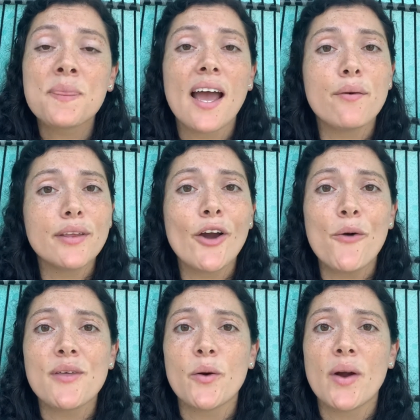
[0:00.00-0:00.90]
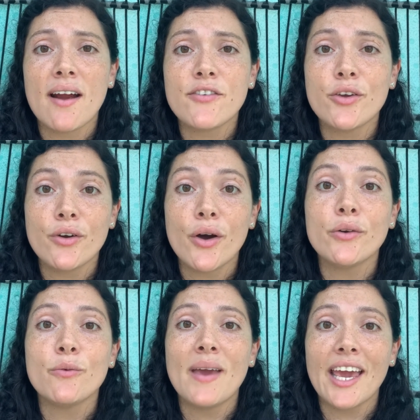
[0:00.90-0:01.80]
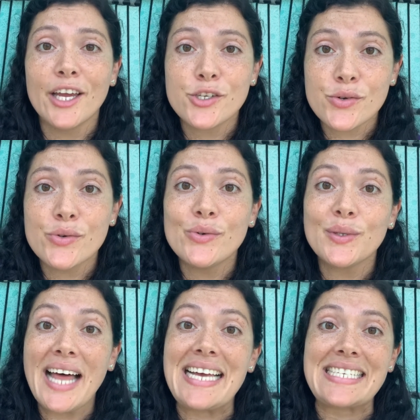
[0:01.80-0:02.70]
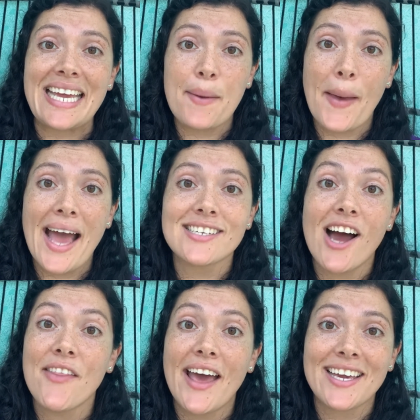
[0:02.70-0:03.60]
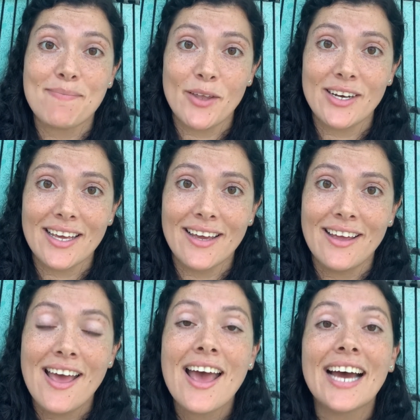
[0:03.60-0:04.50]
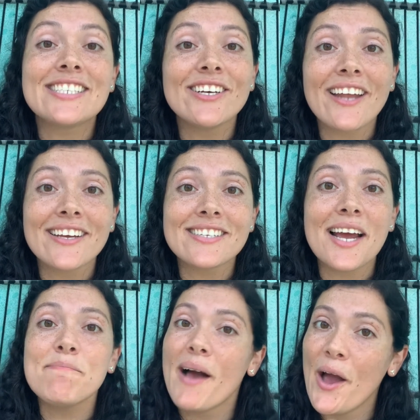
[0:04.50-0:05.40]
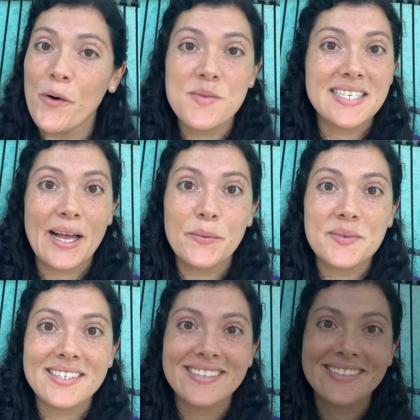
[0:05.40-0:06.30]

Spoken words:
I really hope that wherever you go, you make a true lasting impact on that community. Until next time, I hope this helps.